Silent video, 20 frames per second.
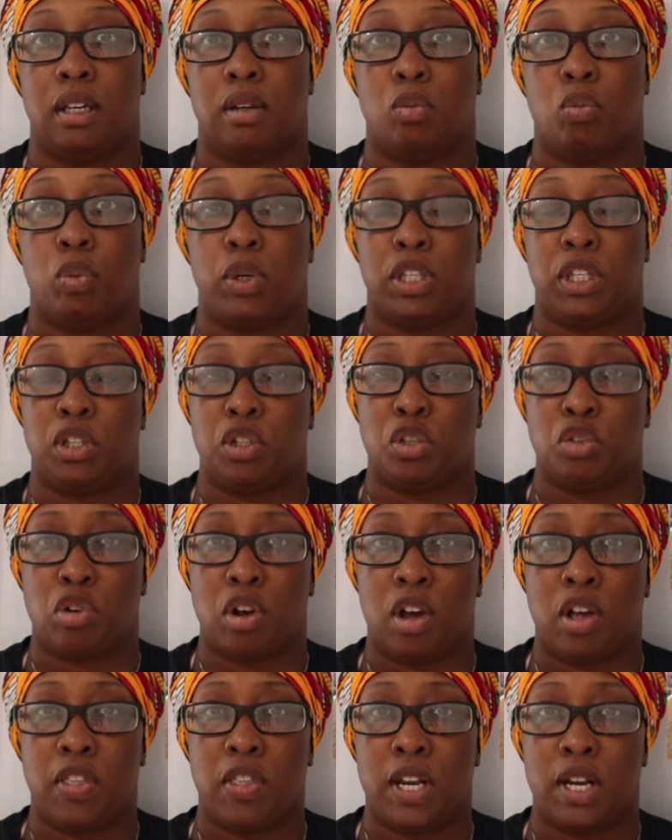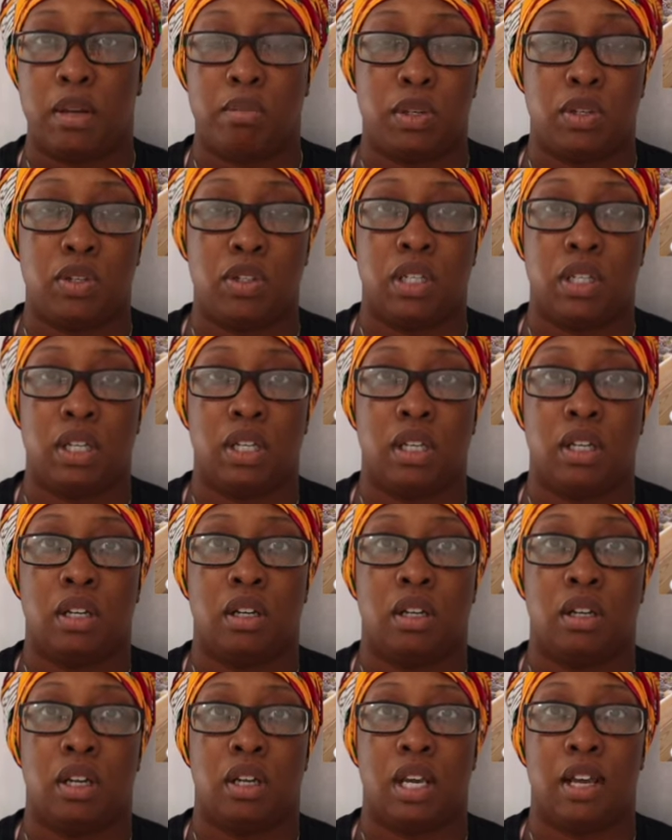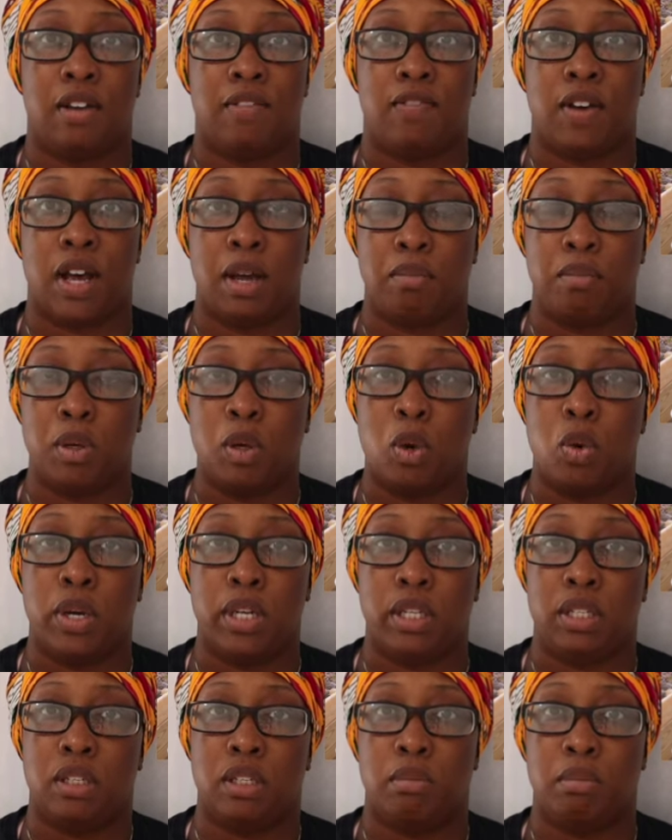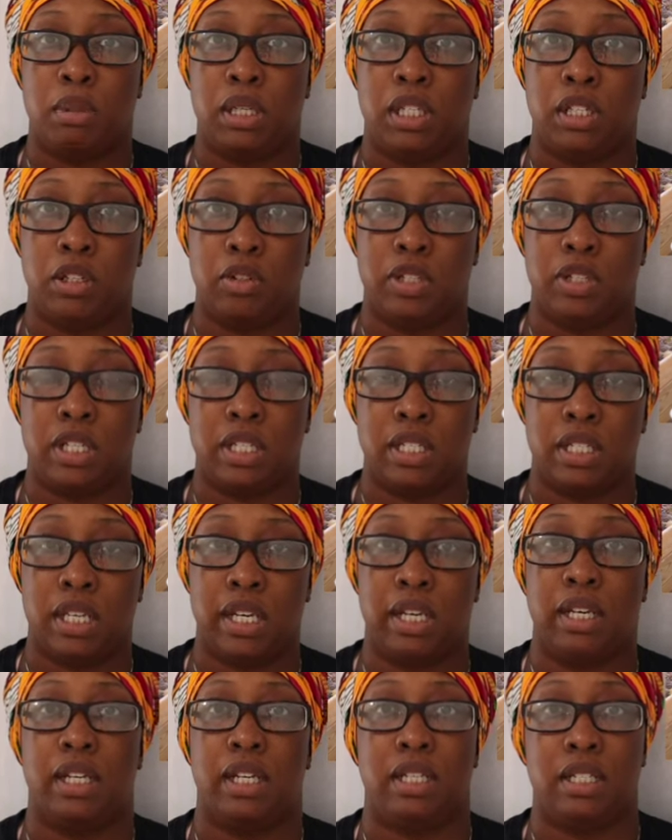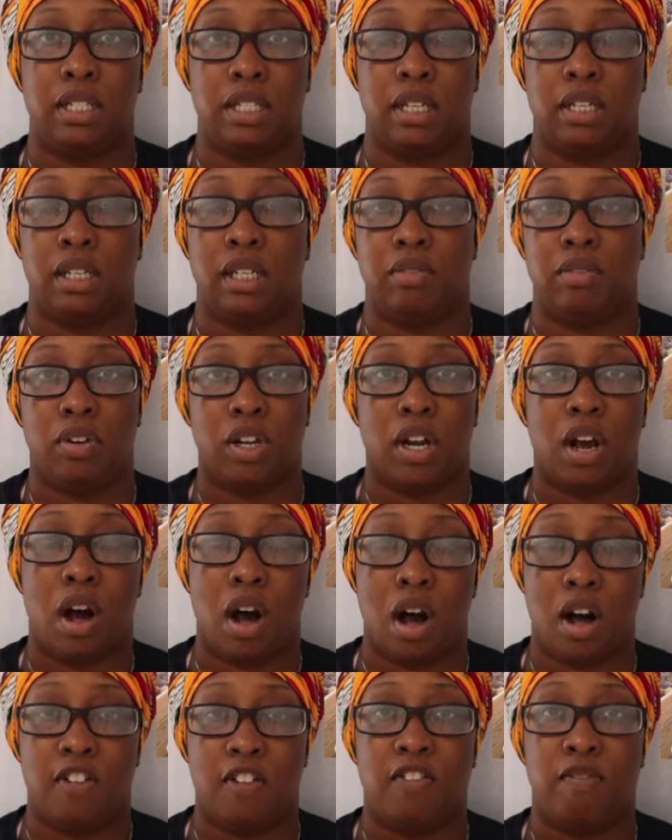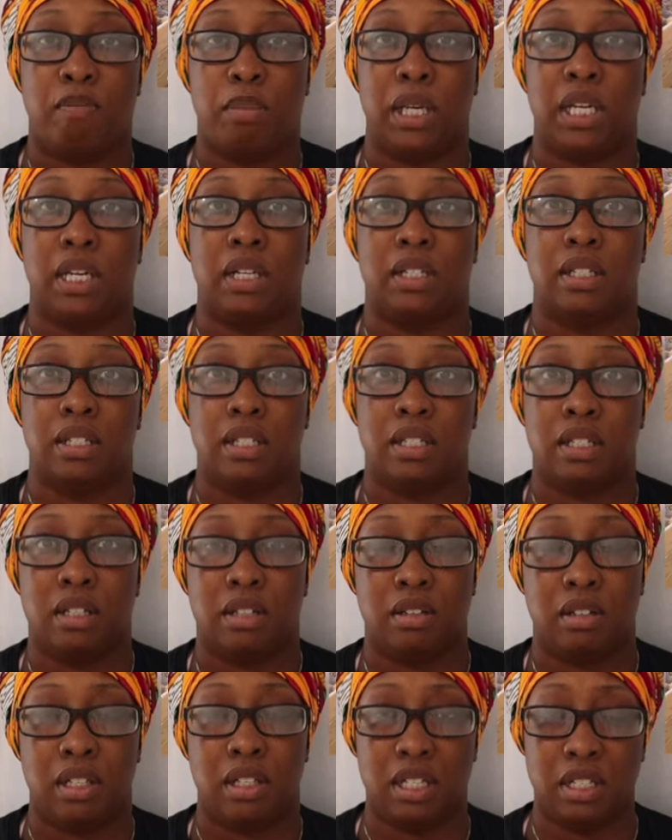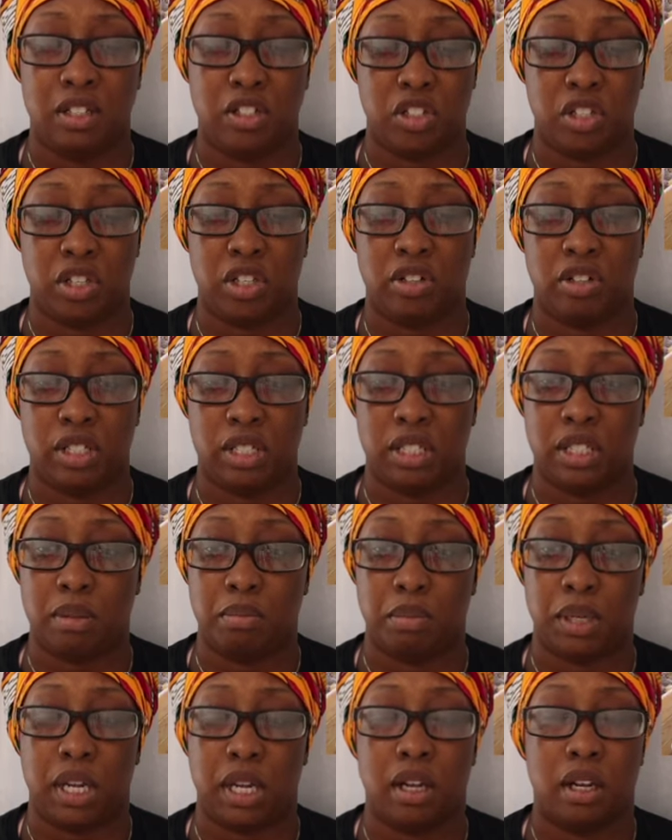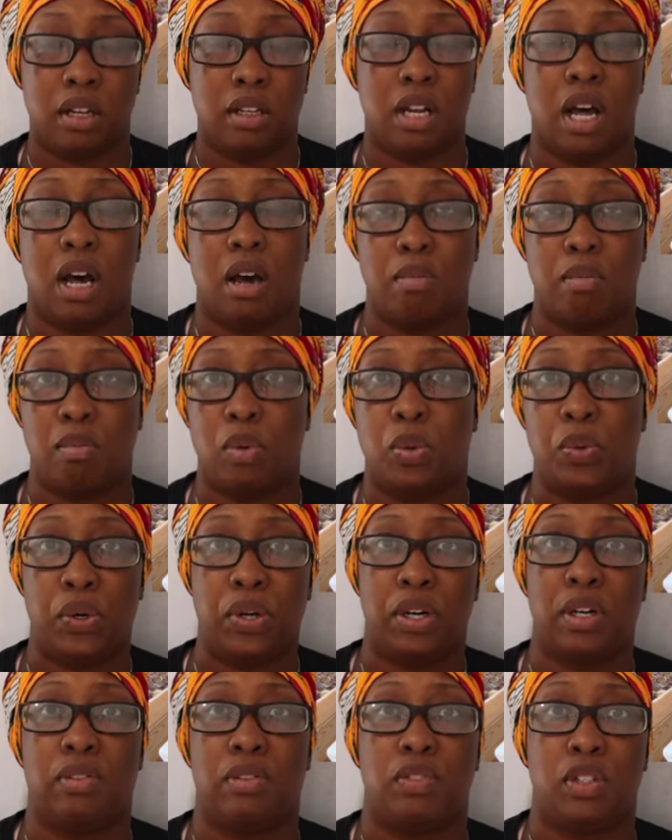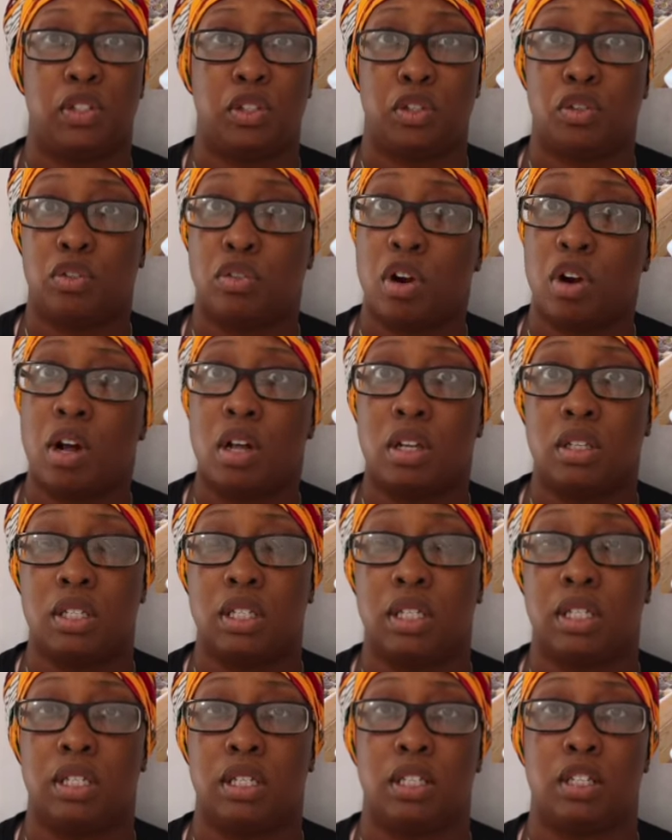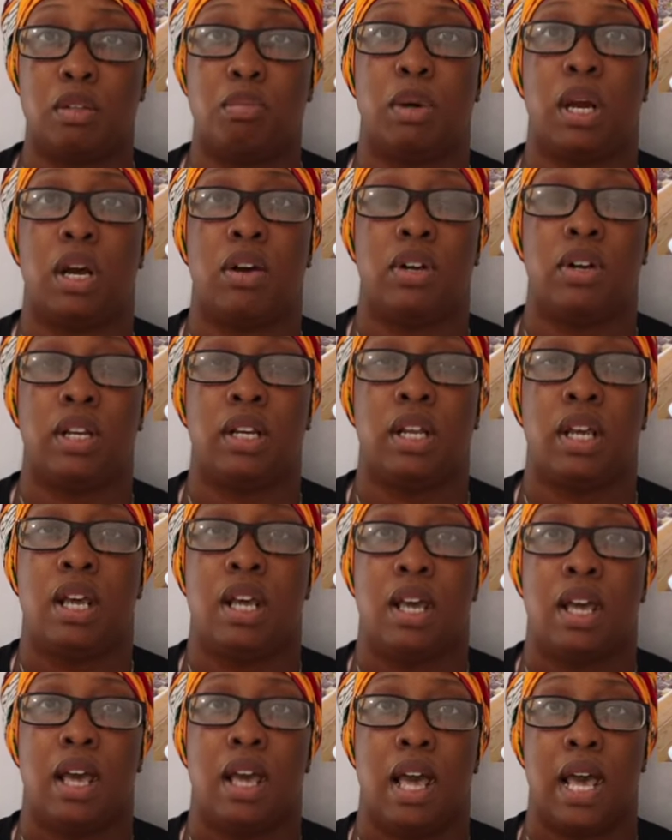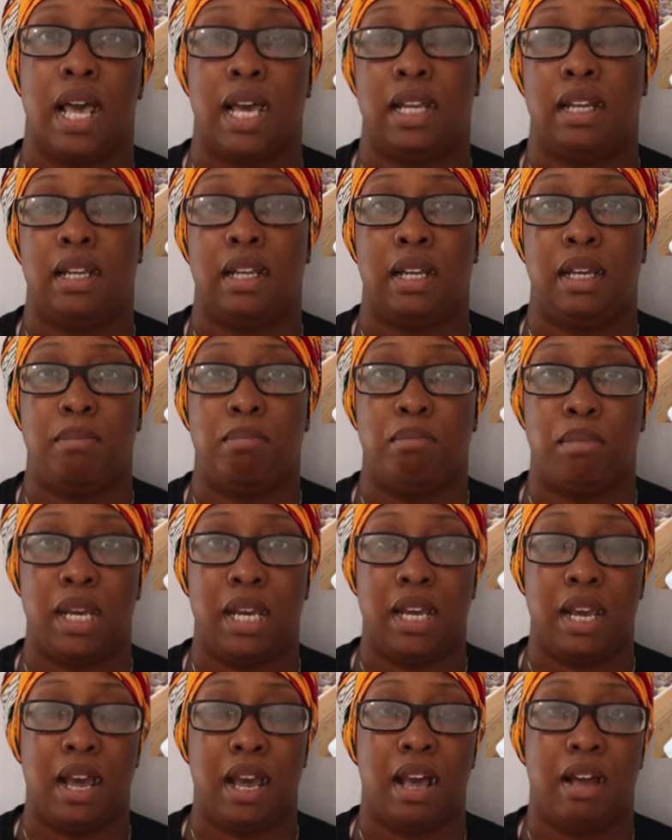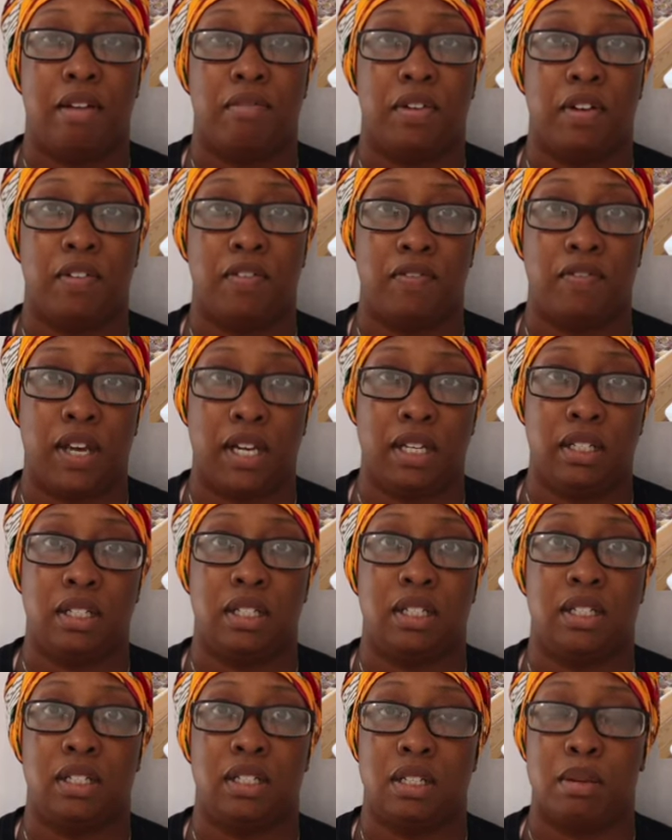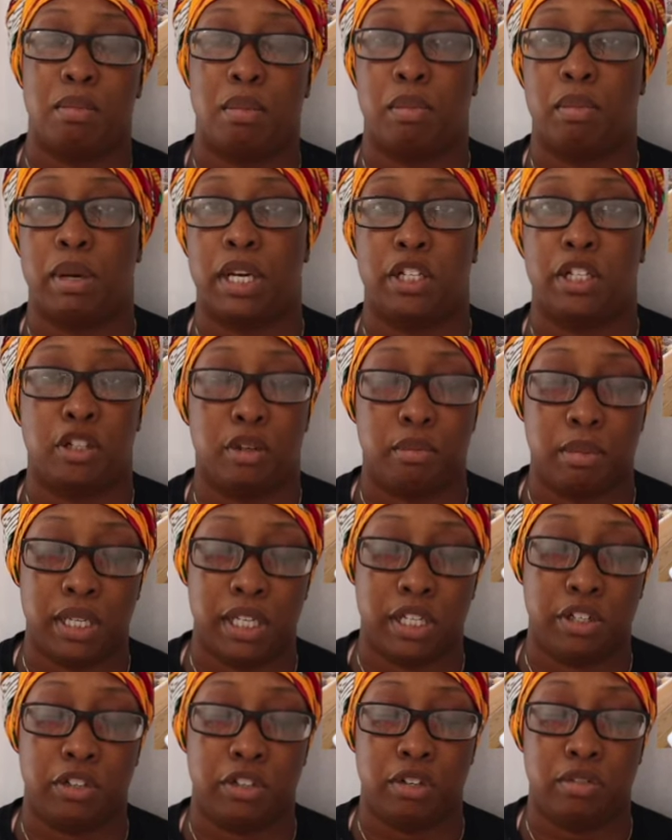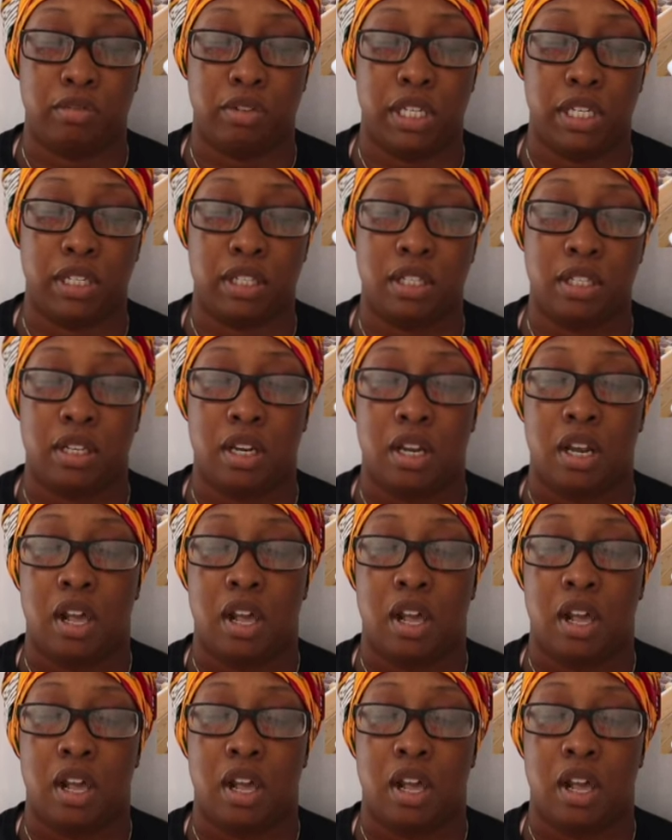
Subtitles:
with the straw that I'm using, if I'm going to be using seedlings, to leave it off, because this year it seemed like a lot more of the straw seeds sprouted, and they may have affected some of my germination rates.